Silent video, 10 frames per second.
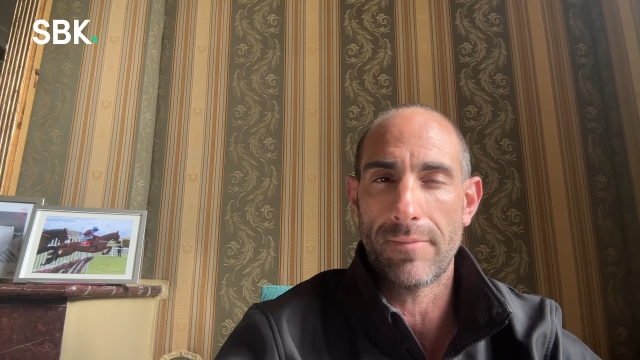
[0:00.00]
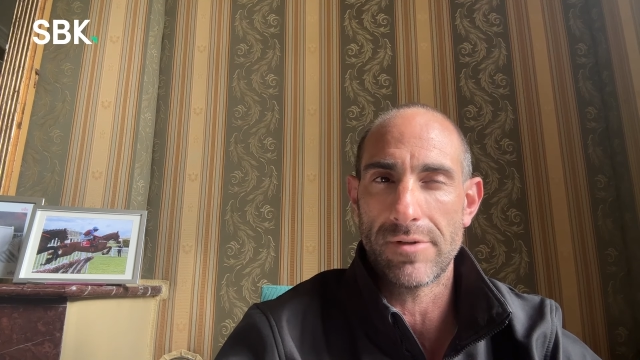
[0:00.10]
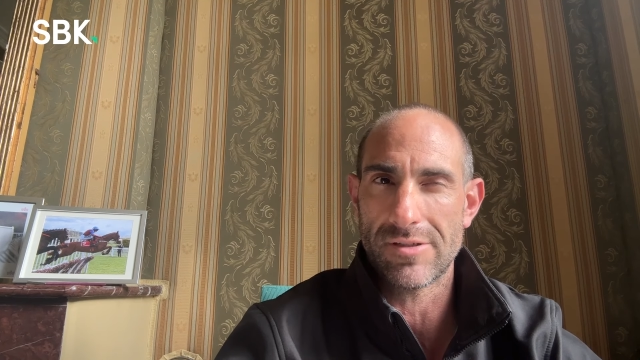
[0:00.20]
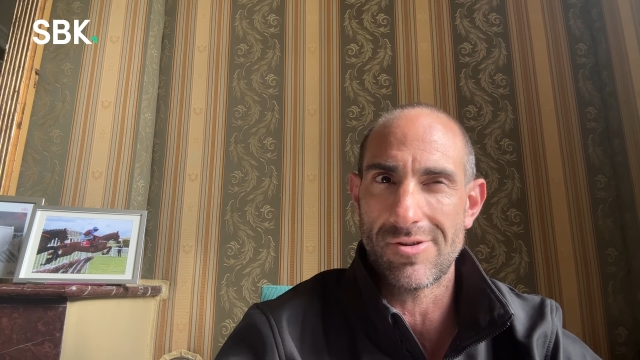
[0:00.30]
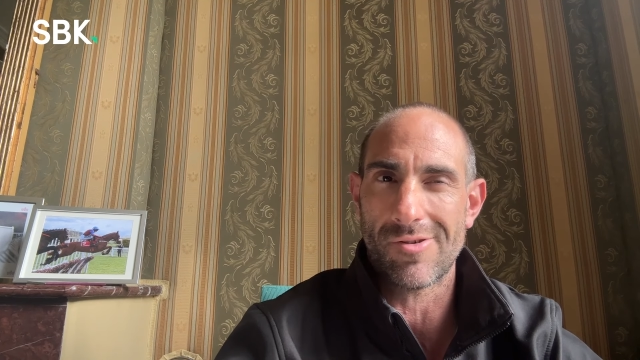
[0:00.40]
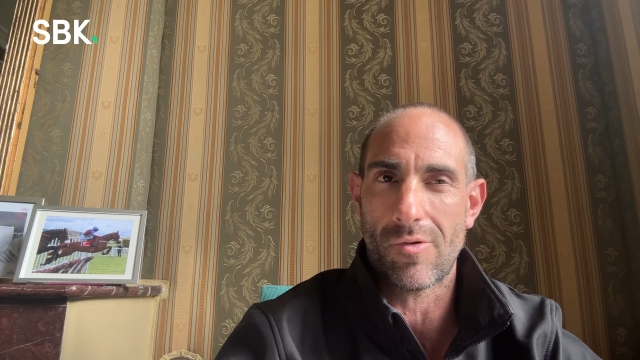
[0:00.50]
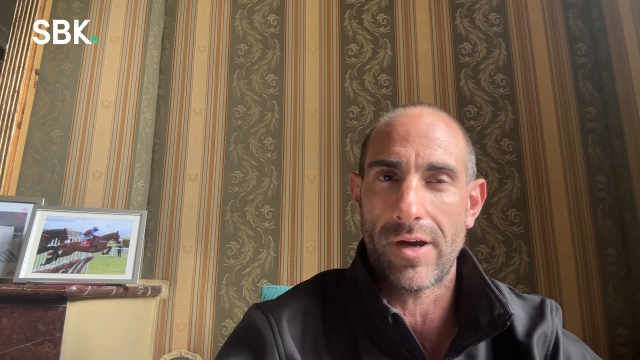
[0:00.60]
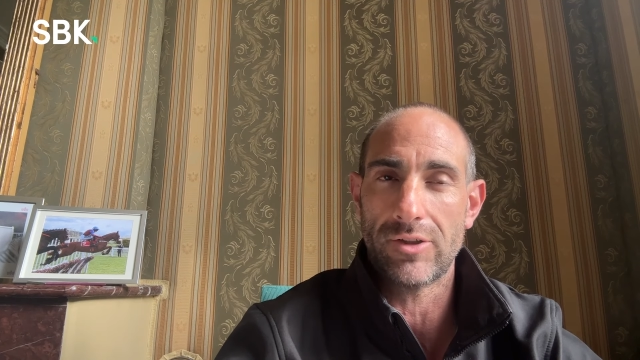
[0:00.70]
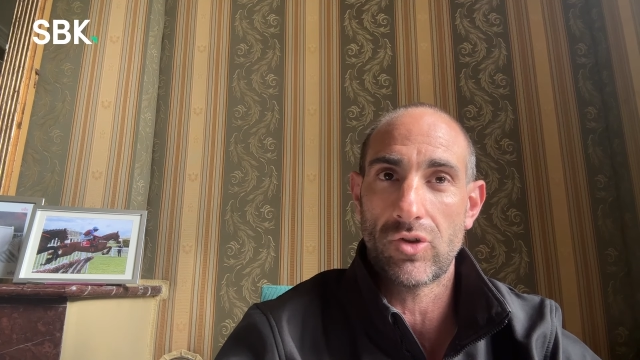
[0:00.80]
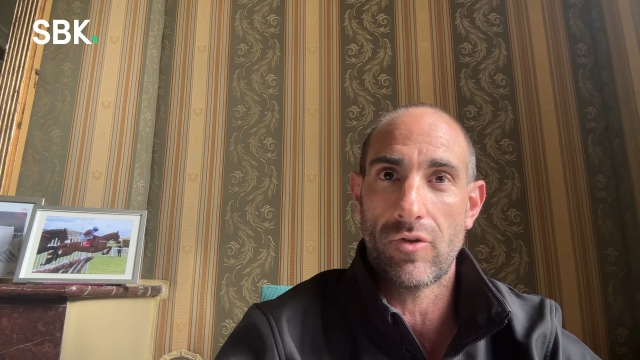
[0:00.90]
I'm just not
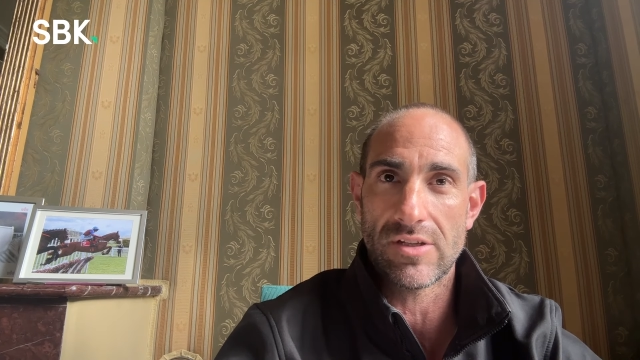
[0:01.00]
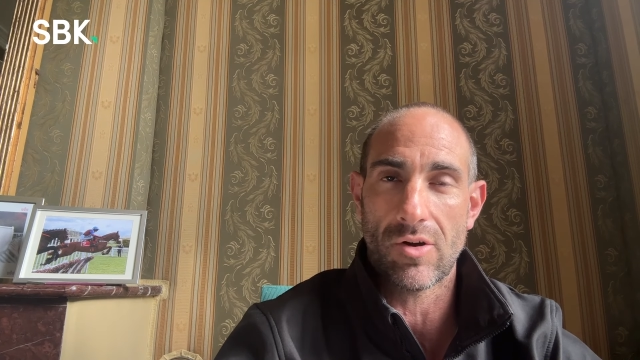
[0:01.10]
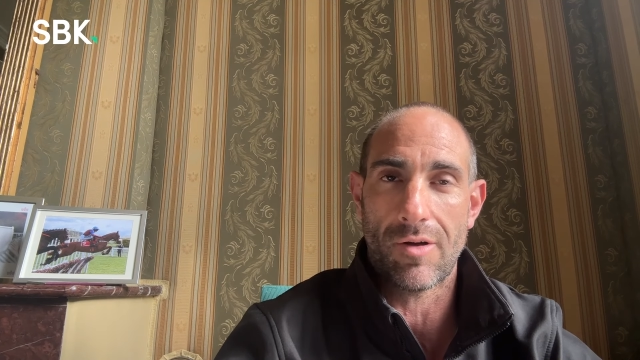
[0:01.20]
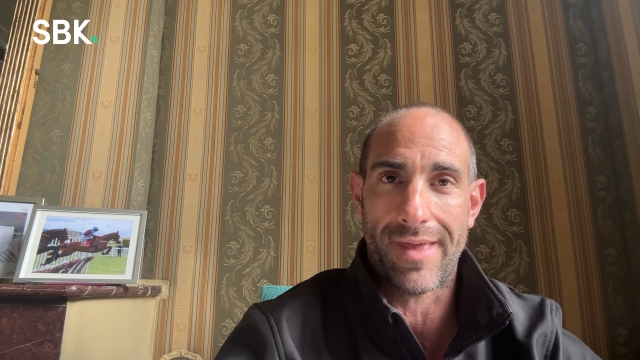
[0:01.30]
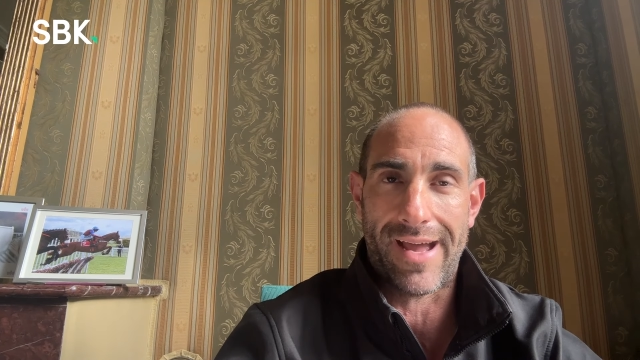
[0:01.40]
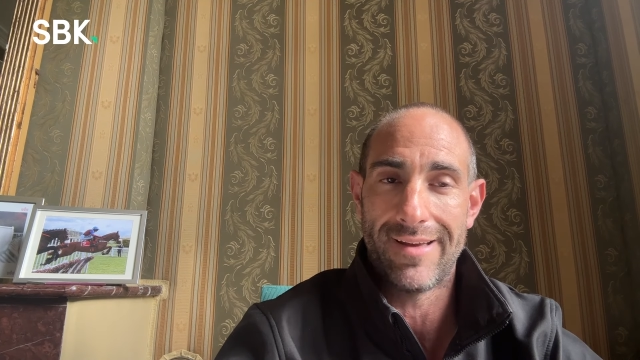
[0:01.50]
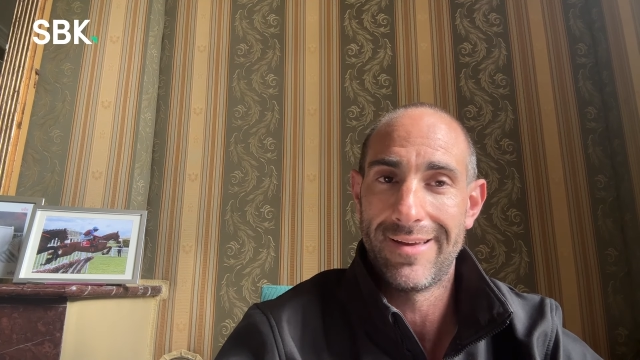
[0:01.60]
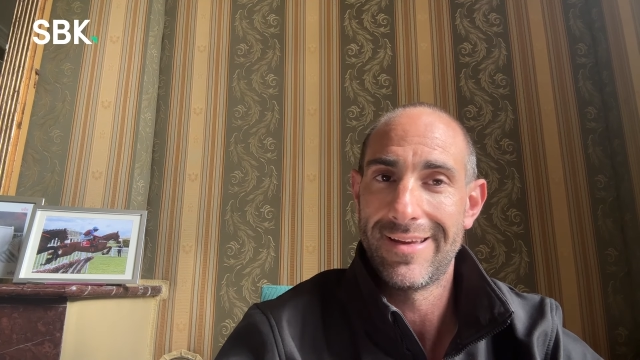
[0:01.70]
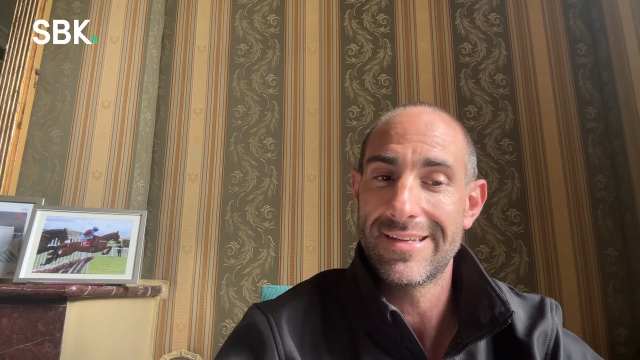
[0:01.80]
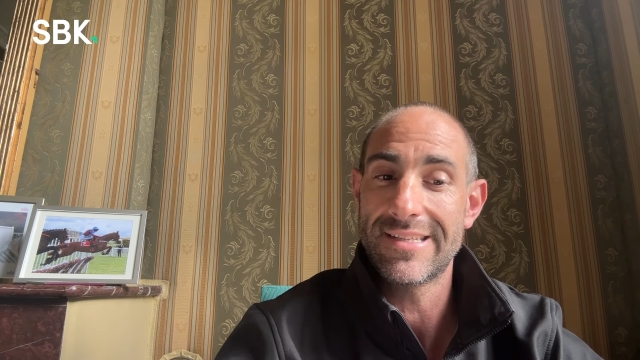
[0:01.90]
quite sure he's got that
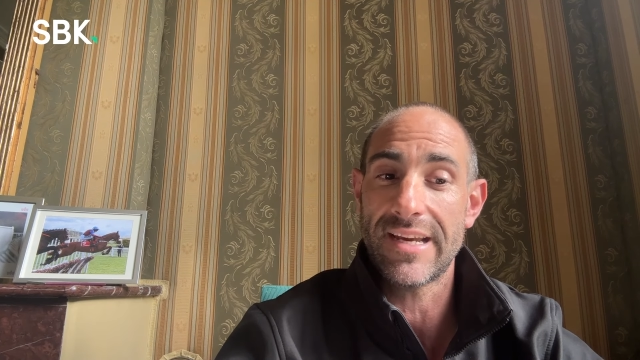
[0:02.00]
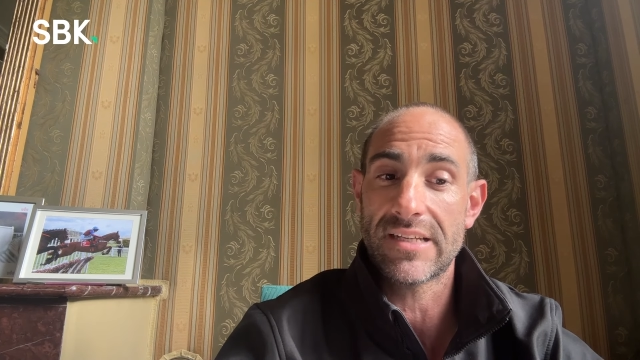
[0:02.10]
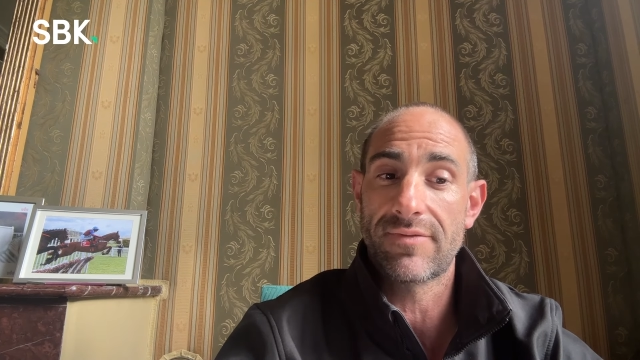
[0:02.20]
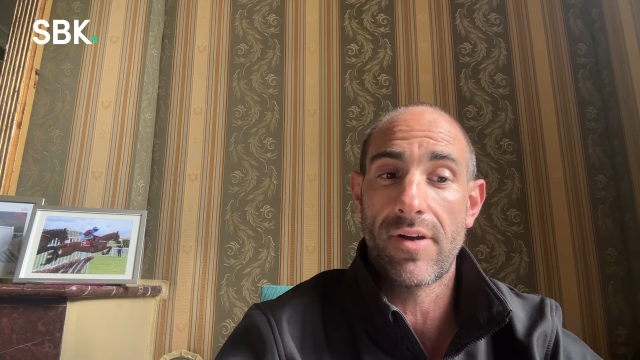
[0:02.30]
six